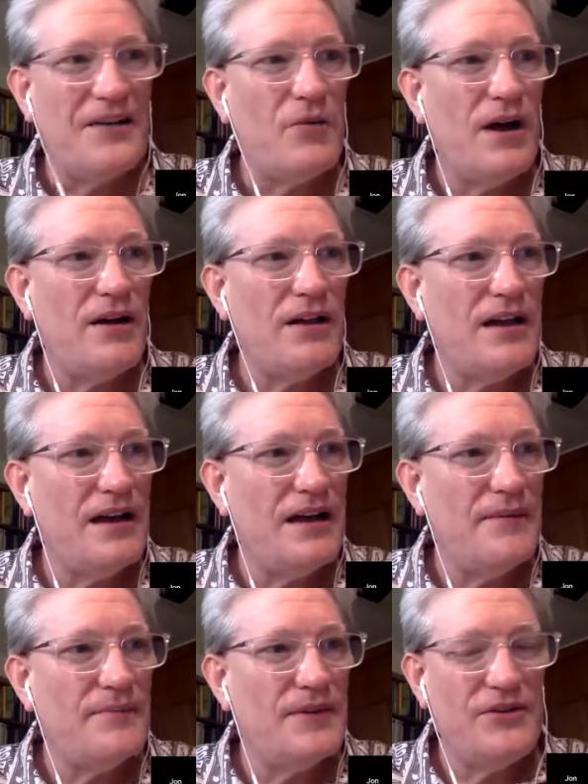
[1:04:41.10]
Well,
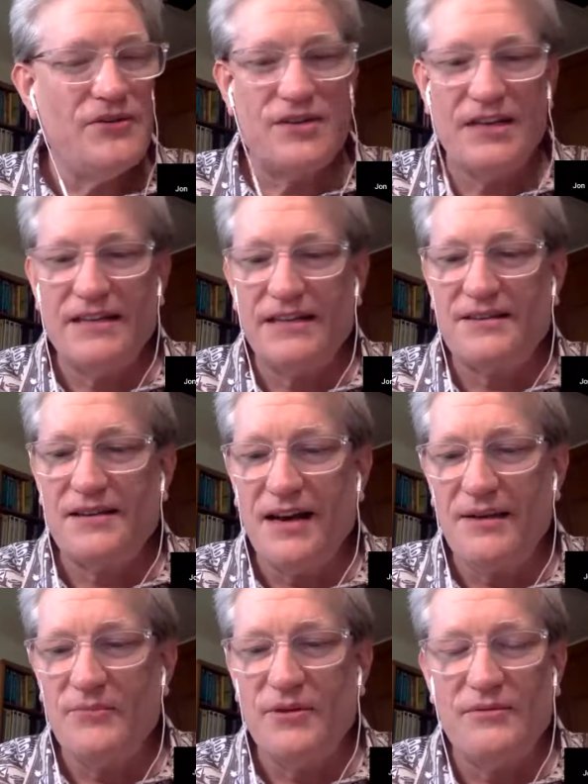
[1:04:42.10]
usually at this
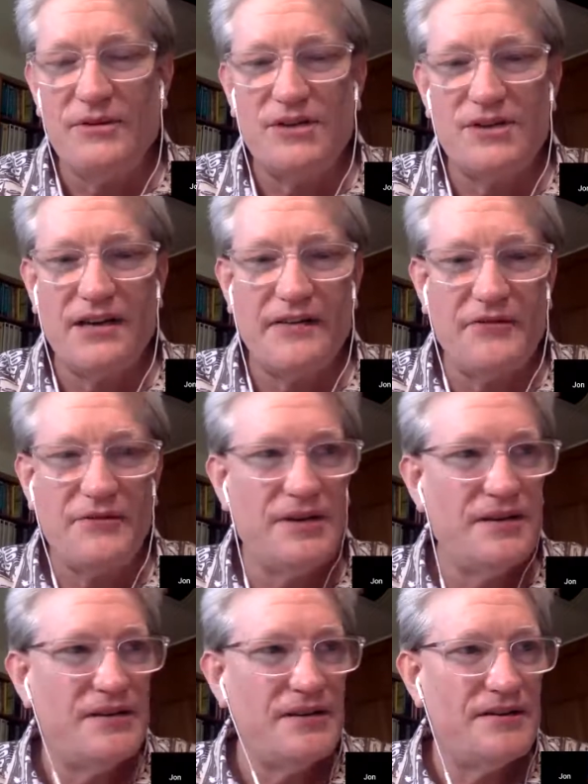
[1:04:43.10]
time, we wish
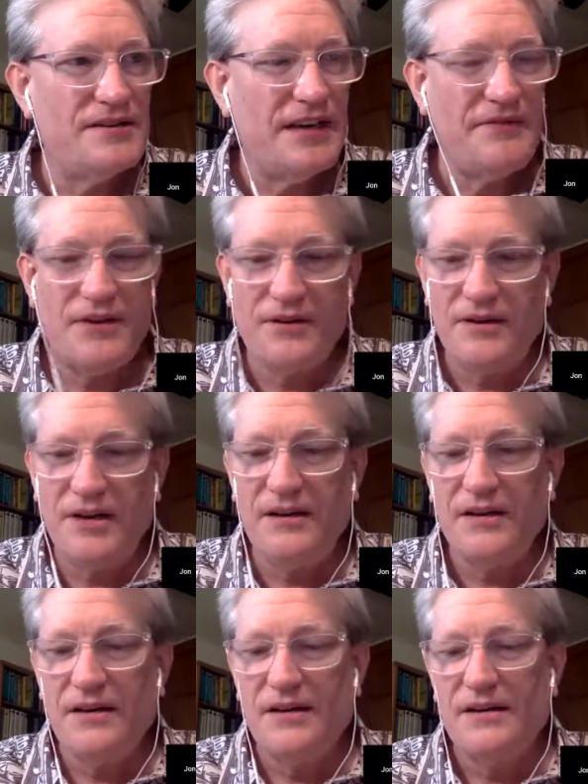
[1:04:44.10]
everyone safe coding.
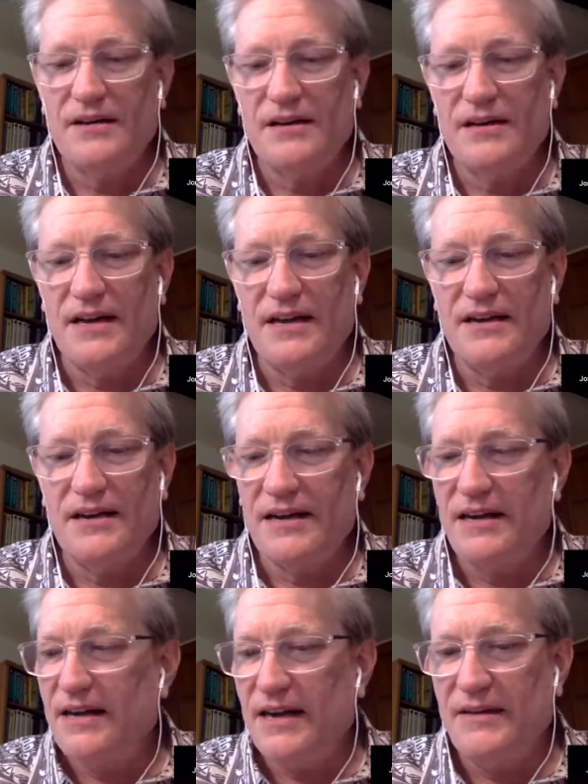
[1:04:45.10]
And
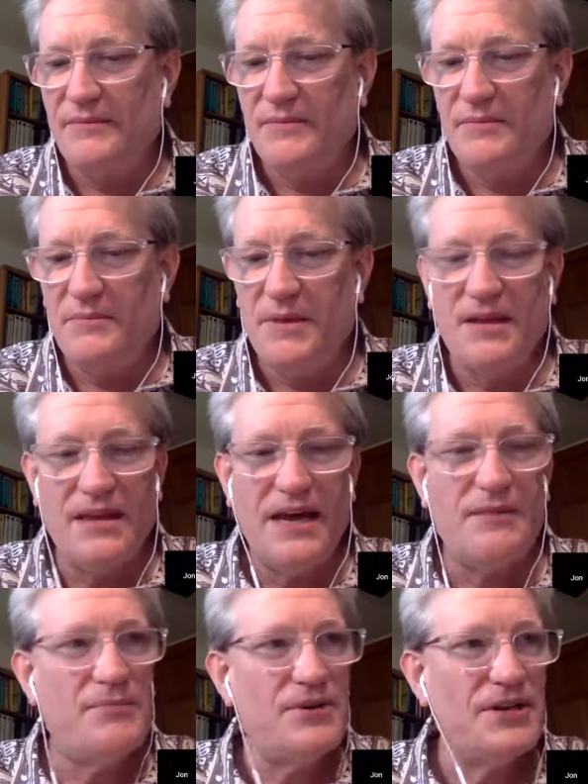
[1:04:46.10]
I mean
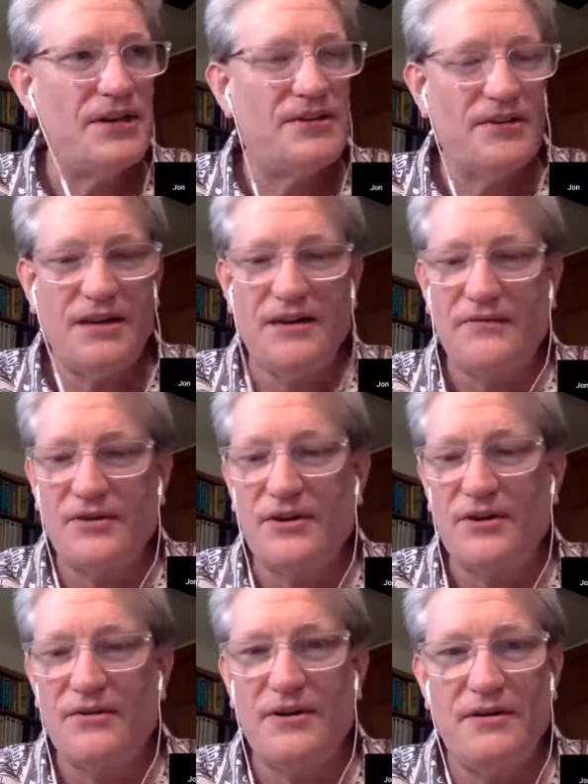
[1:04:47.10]
that particularly if your
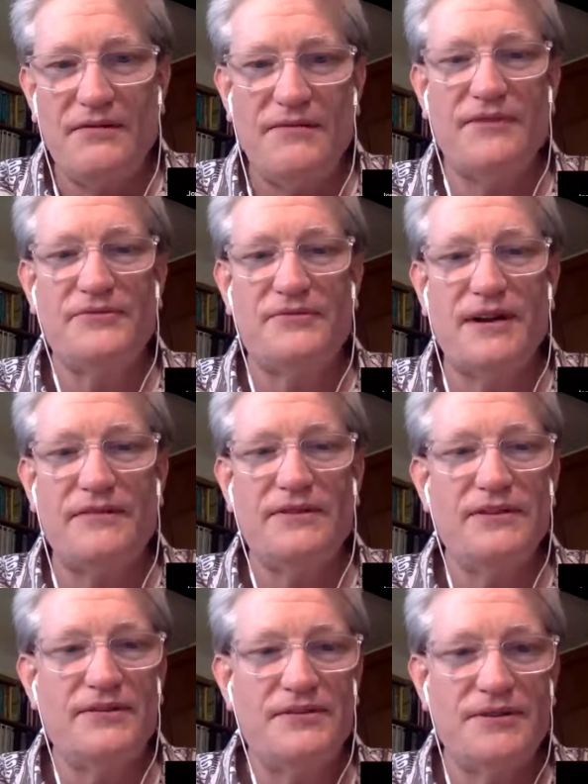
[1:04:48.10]
coding involves
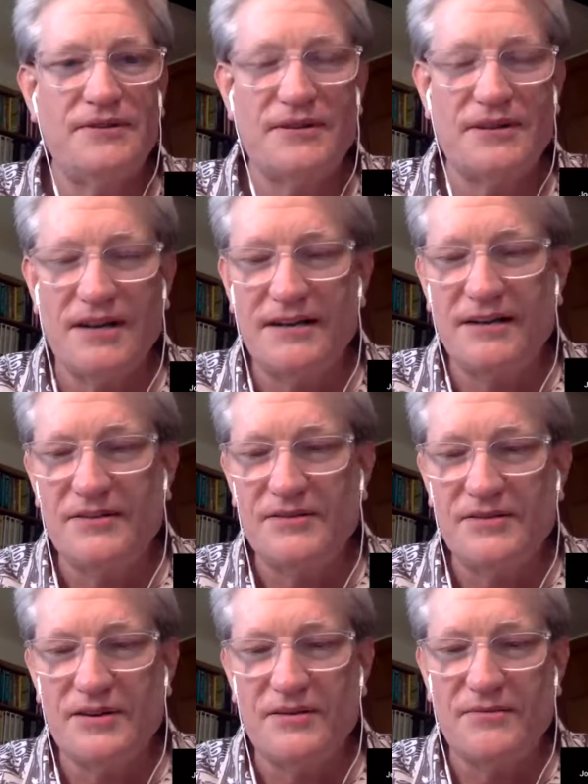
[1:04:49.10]
traveling to another continent.
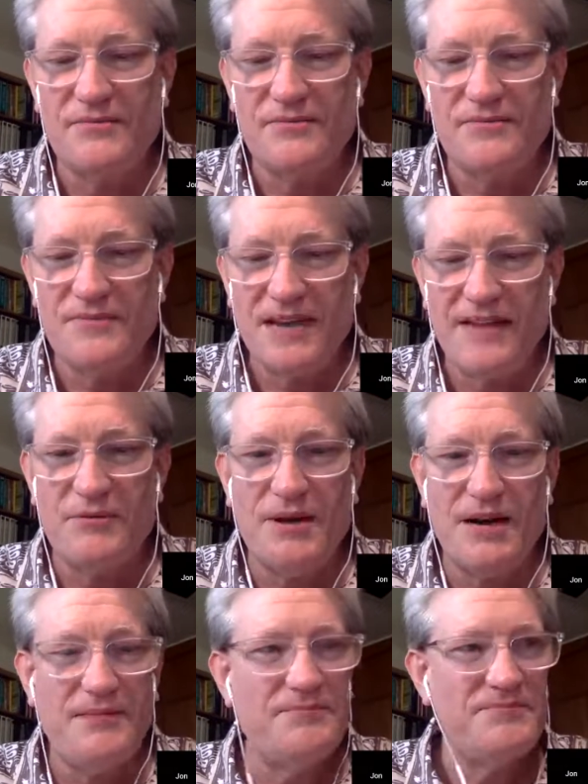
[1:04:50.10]
So
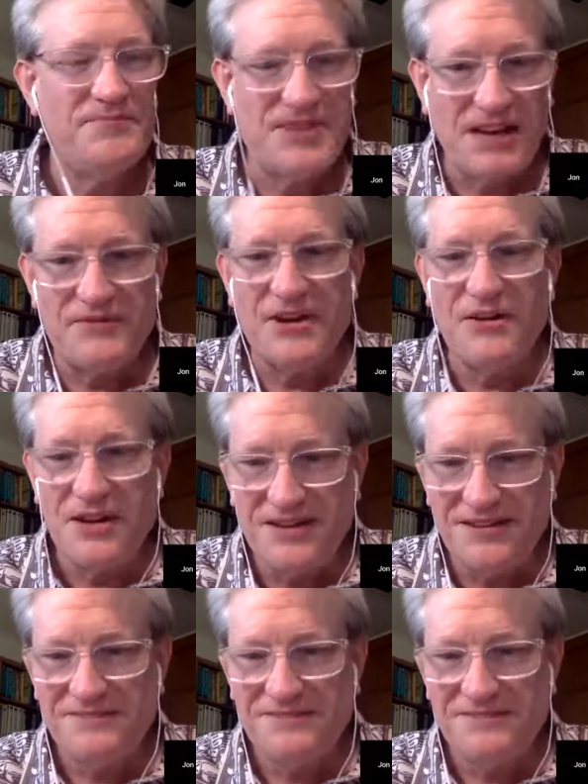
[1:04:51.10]
everybody, safe coding.